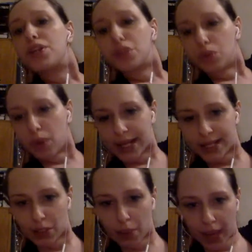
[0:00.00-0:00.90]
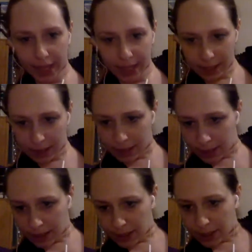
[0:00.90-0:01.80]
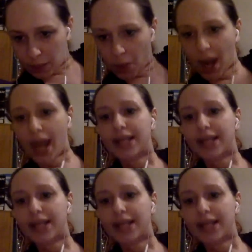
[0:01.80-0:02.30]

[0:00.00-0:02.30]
you waste away while I